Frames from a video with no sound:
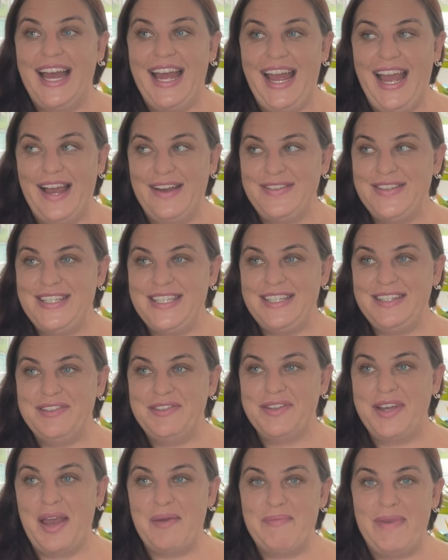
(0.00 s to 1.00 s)
I have
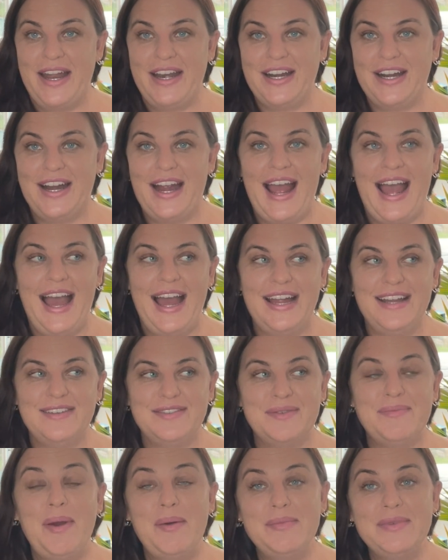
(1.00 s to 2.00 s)
to get better at
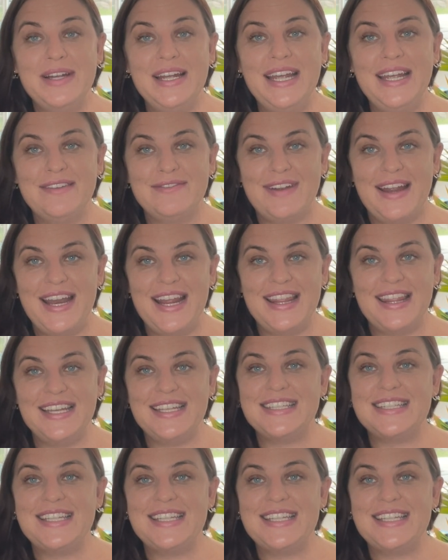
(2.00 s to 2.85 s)
remembering and writing things